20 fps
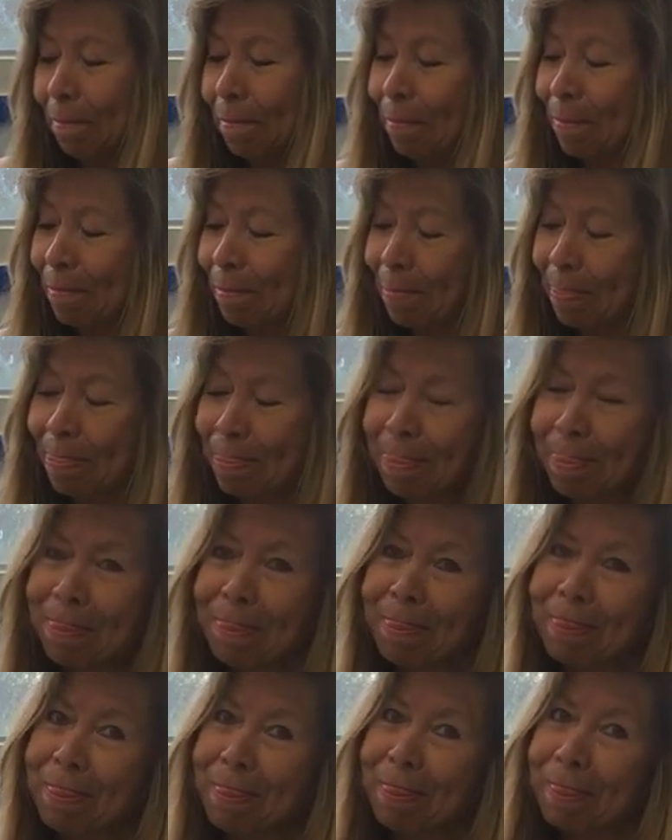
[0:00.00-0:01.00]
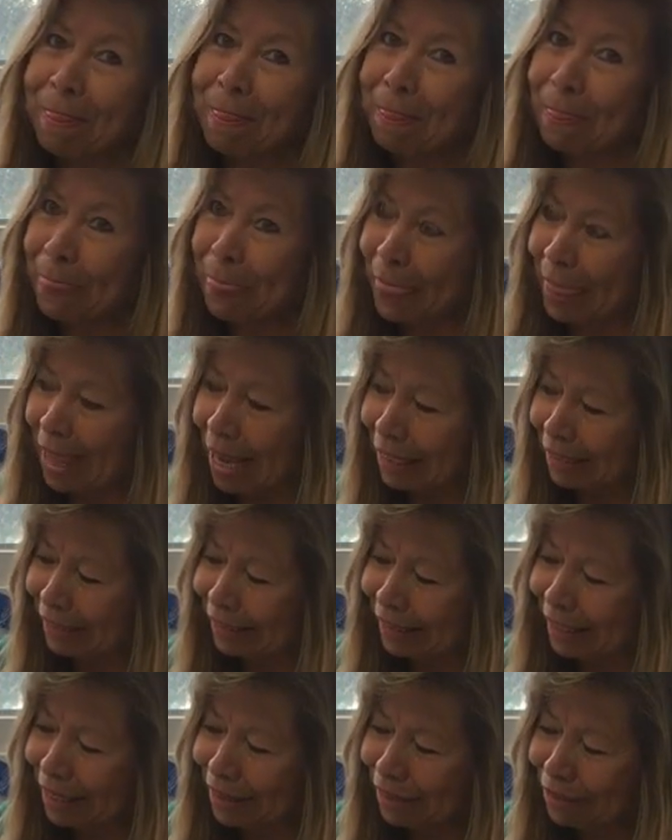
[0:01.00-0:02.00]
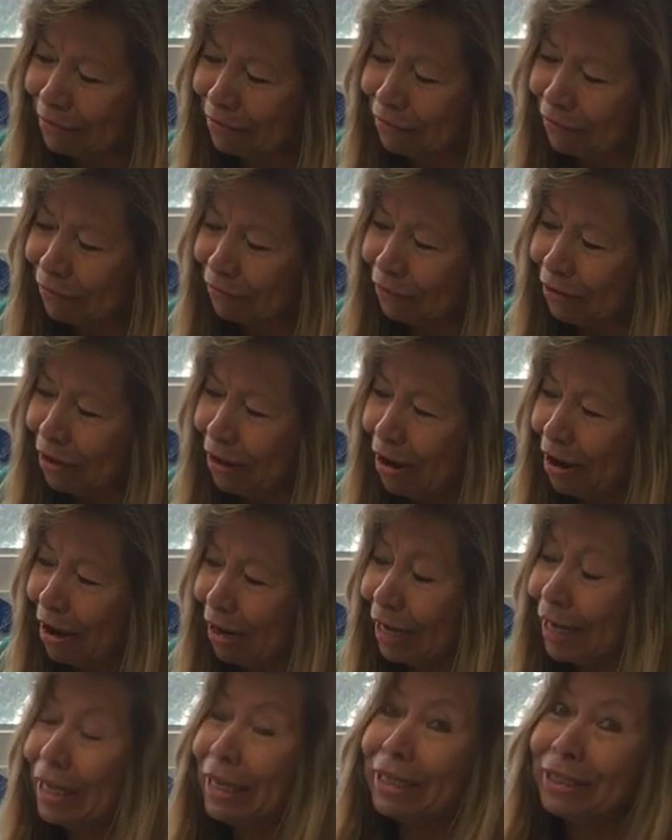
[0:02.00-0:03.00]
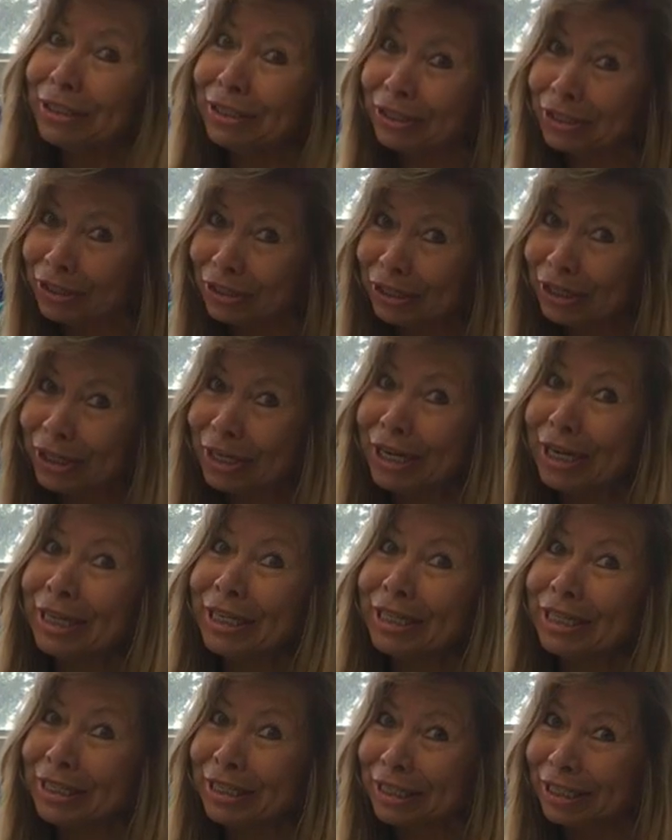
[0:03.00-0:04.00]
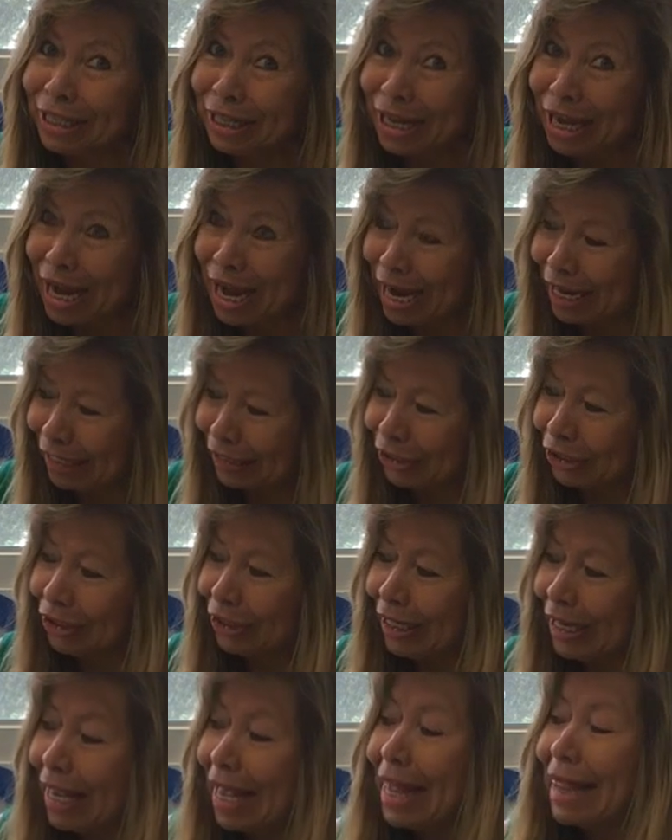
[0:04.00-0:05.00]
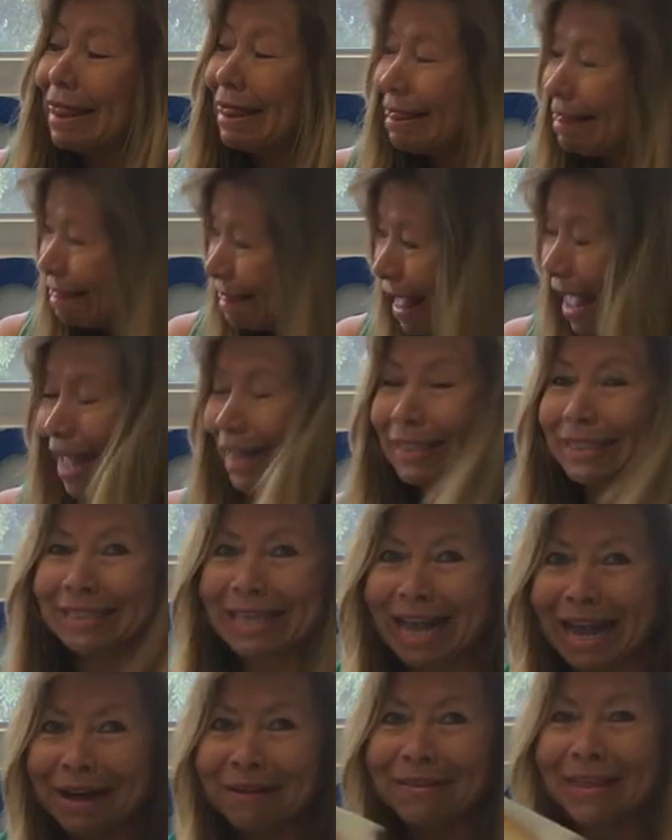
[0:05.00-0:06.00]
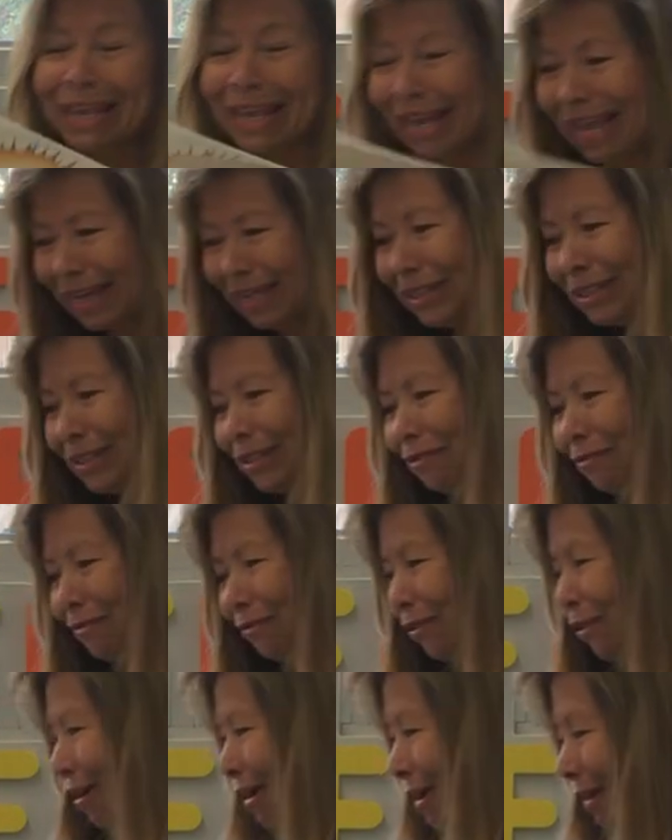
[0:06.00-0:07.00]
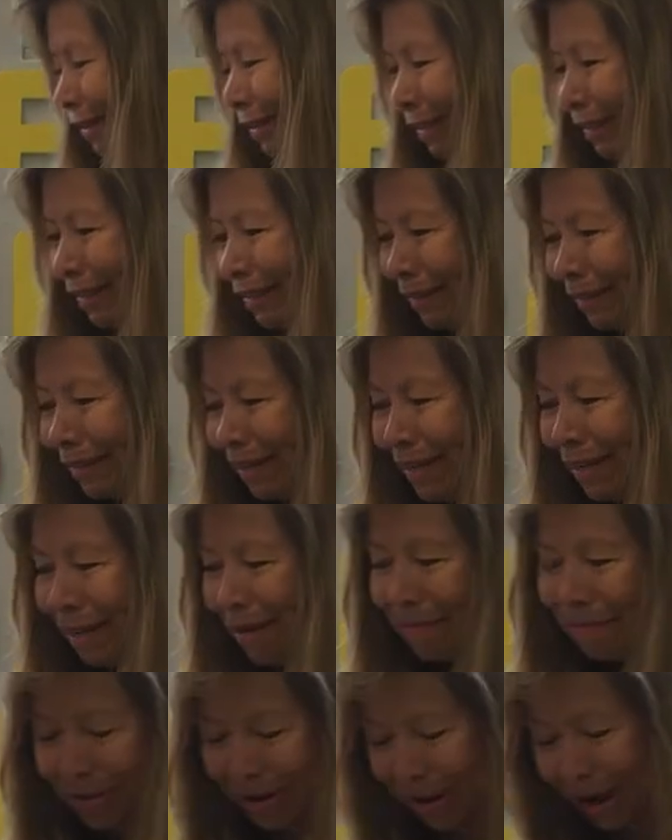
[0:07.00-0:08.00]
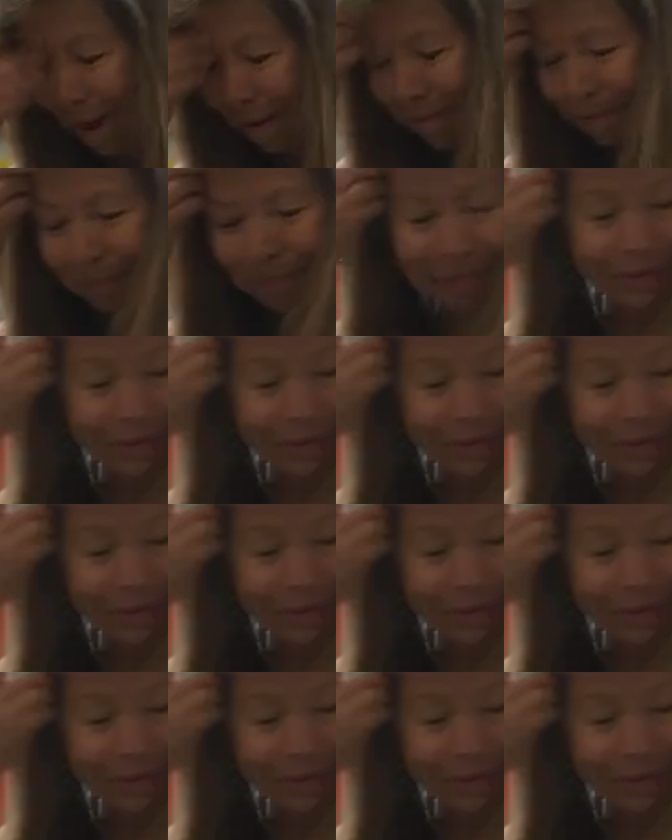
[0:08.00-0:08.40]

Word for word: Mmm, said the frog. Good lunch. That's how they catch the frogs. Yum, yum.